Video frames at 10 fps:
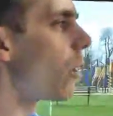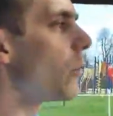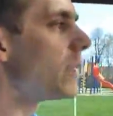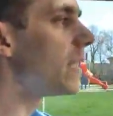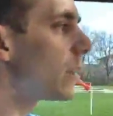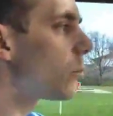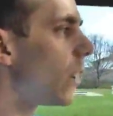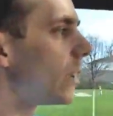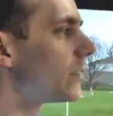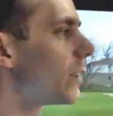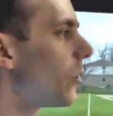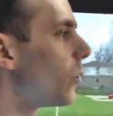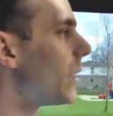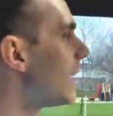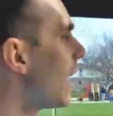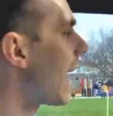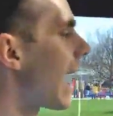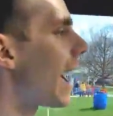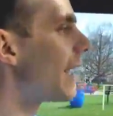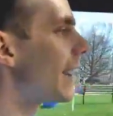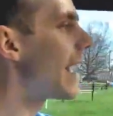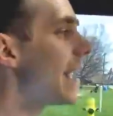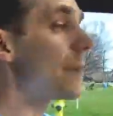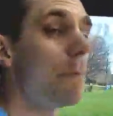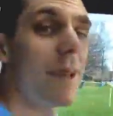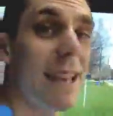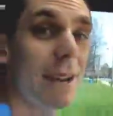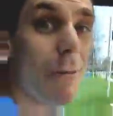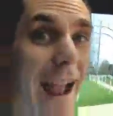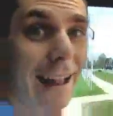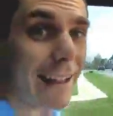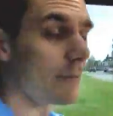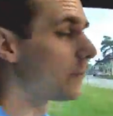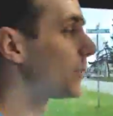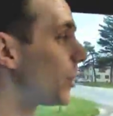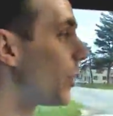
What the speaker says: and what we did was we had a Mini rally.